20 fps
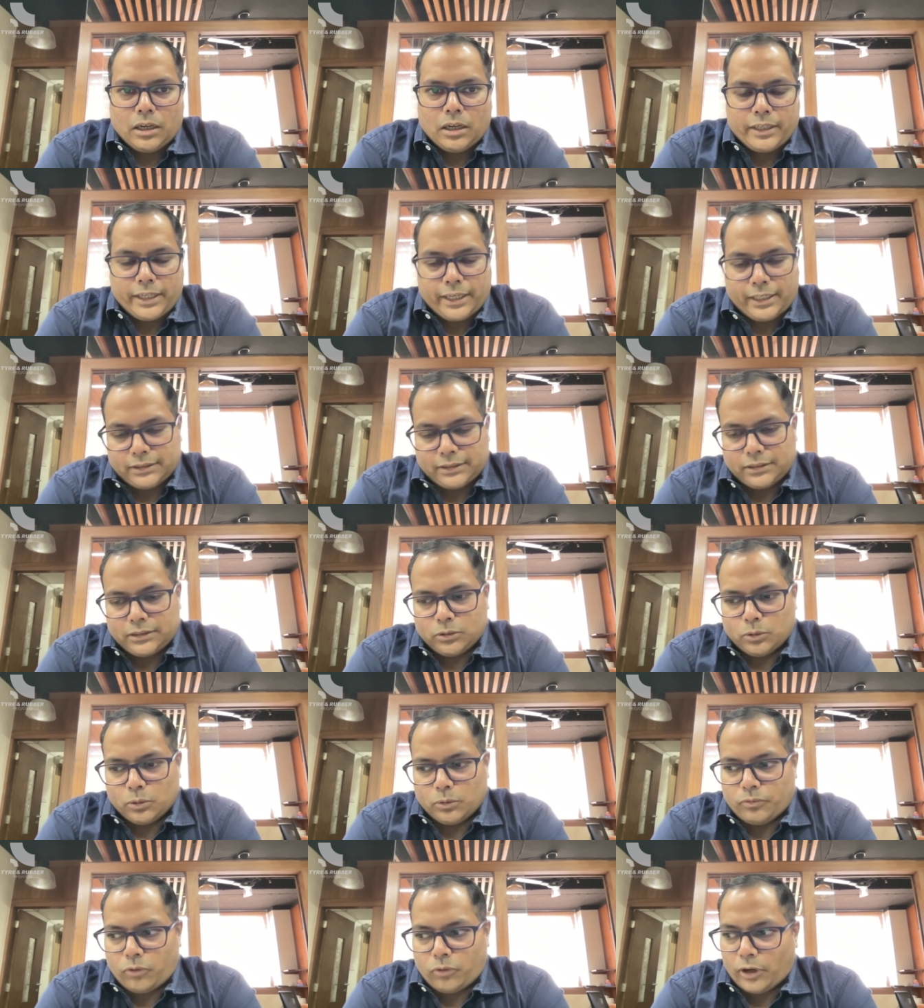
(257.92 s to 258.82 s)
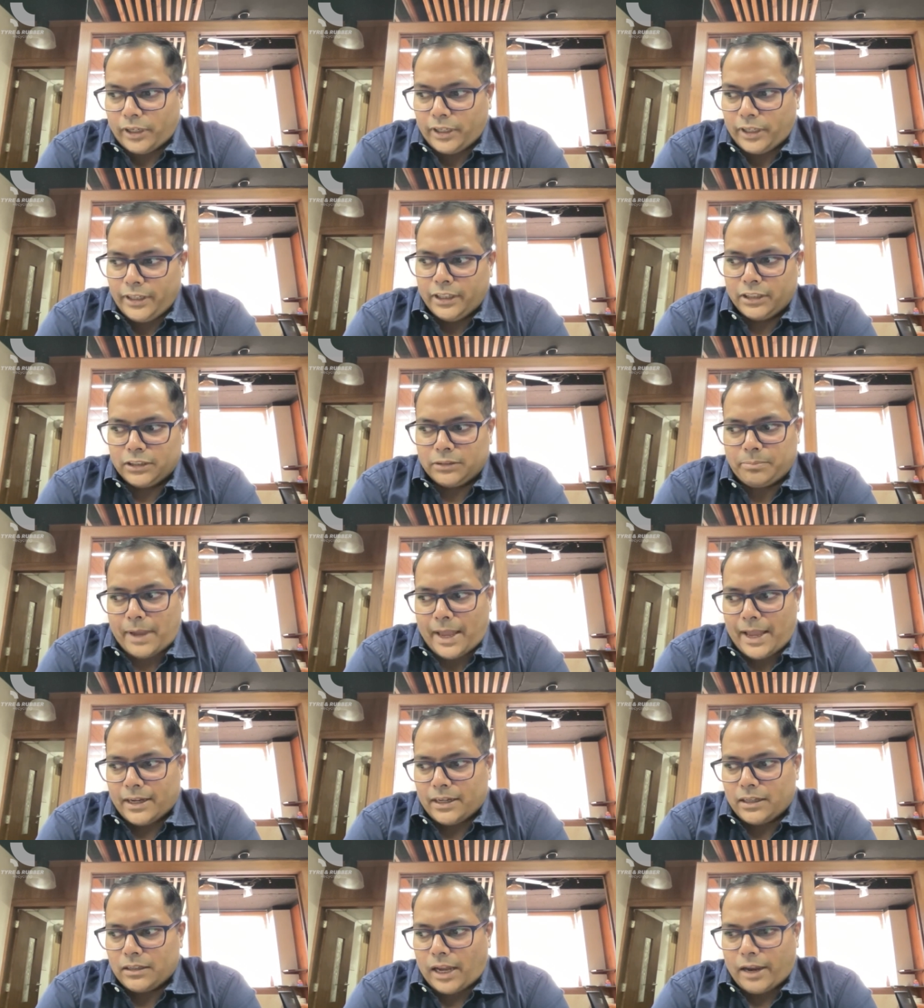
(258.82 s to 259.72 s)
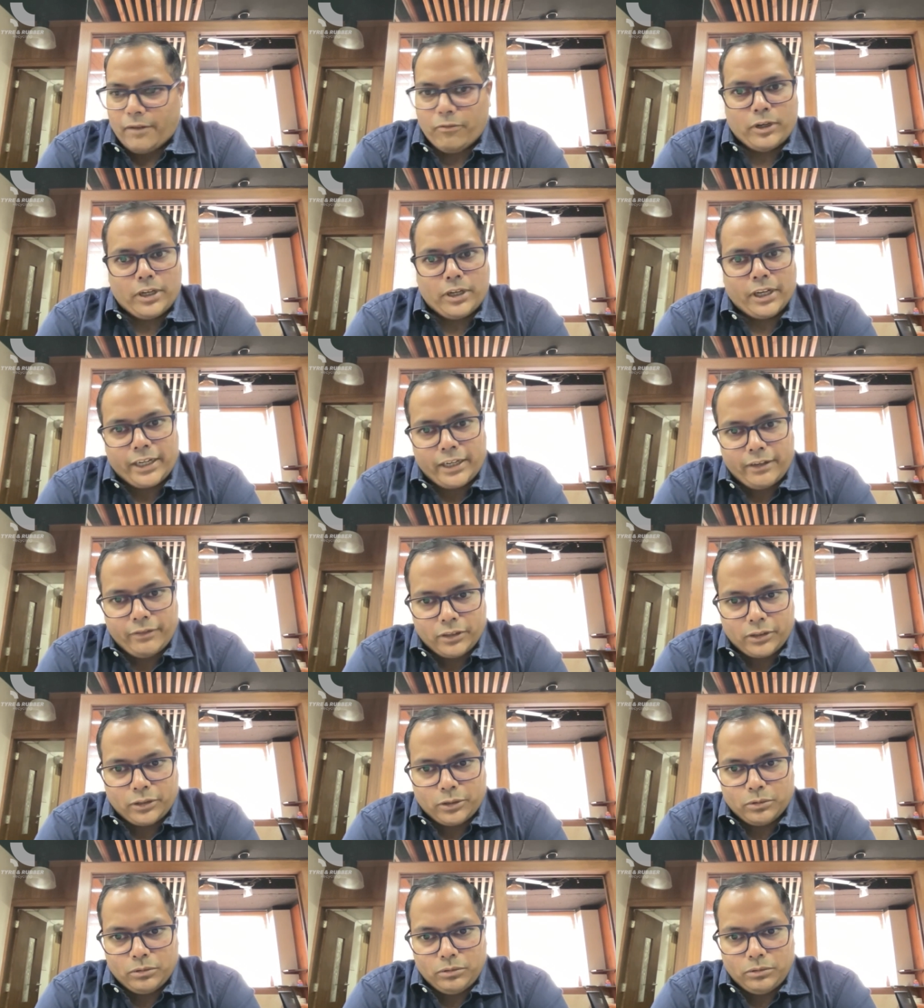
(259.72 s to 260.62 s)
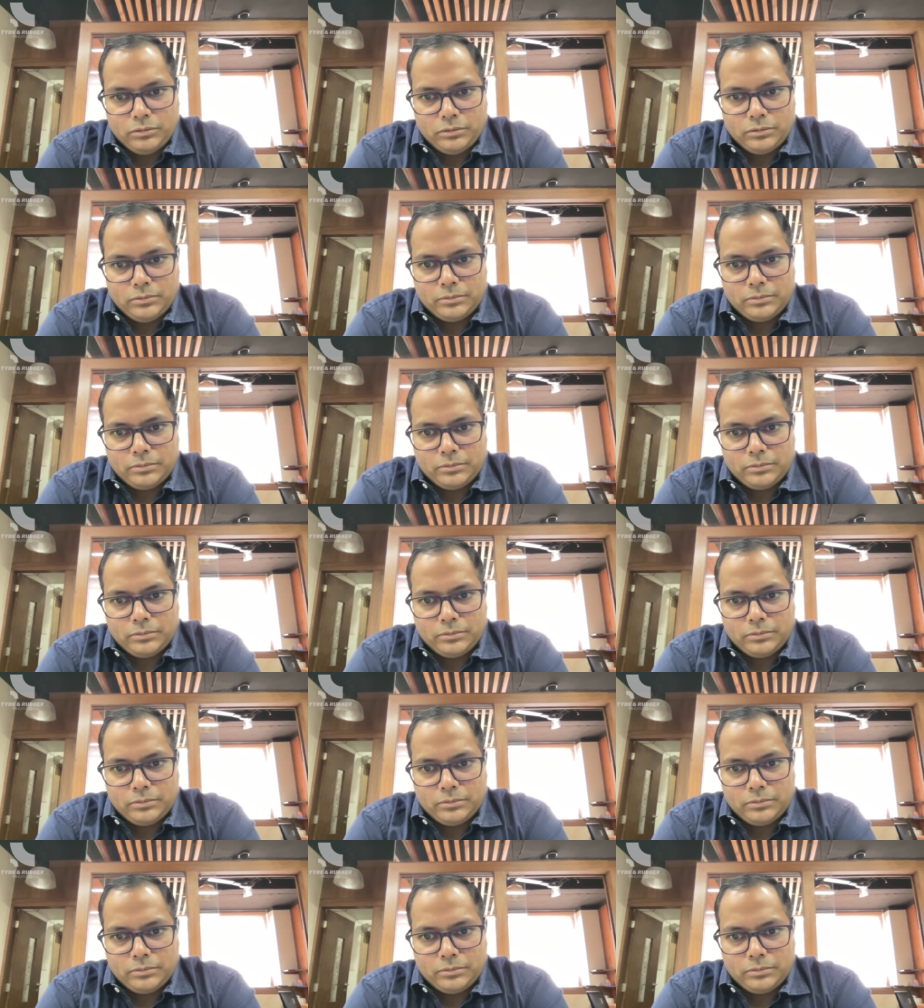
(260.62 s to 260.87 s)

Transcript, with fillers: yes. So 40 years back, I would agree with you.